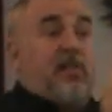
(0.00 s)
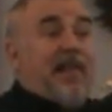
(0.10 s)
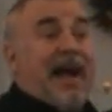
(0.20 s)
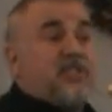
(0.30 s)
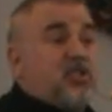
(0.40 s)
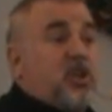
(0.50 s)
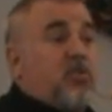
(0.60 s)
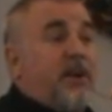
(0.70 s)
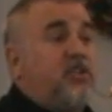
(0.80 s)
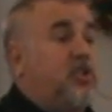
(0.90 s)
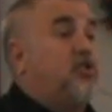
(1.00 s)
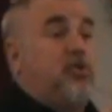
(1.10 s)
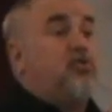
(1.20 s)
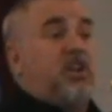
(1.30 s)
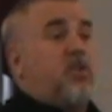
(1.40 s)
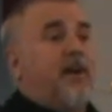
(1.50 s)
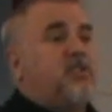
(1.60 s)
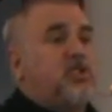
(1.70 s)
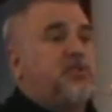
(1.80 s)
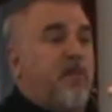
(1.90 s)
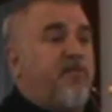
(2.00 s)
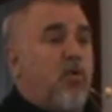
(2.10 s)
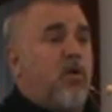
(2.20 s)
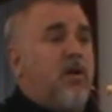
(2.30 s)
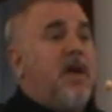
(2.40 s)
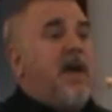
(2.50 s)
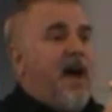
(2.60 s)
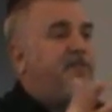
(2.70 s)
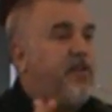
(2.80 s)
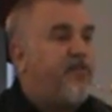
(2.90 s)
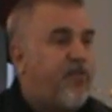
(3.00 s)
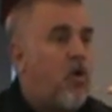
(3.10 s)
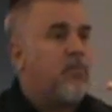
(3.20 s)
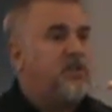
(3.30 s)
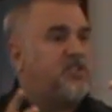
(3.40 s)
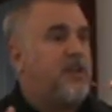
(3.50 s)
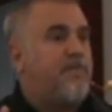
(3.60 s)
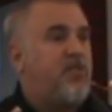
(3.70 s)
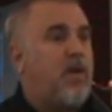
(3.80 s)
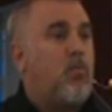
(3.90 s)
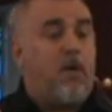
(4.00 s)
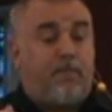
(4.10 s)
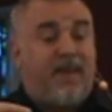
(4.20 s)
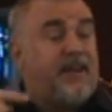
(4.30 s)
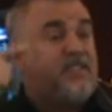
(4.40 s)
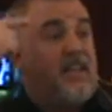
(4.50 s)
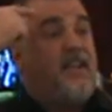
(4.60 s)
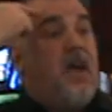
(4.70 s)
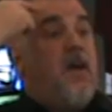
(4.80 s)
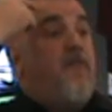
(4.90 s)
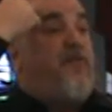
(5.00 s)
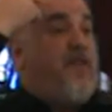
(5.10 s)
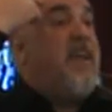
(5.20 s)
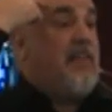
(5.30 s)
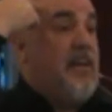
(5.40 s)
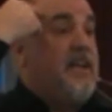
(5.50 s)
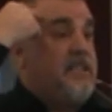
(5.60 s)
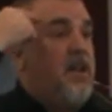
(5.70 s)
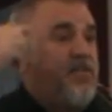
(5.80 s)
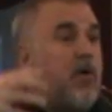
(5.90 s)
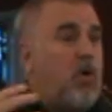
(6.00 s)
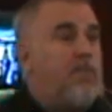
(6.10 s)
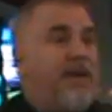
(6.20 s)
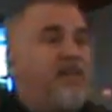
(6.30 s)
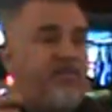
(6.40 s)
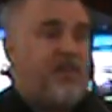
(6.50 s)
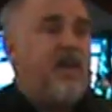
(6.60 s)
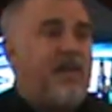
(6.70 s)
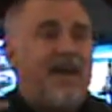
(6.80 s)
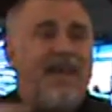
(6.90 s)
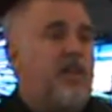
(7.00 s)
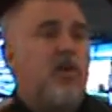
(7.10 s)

the last generation, two generations before, have conformed to something they want because they feel it. They want me to say that. Hey,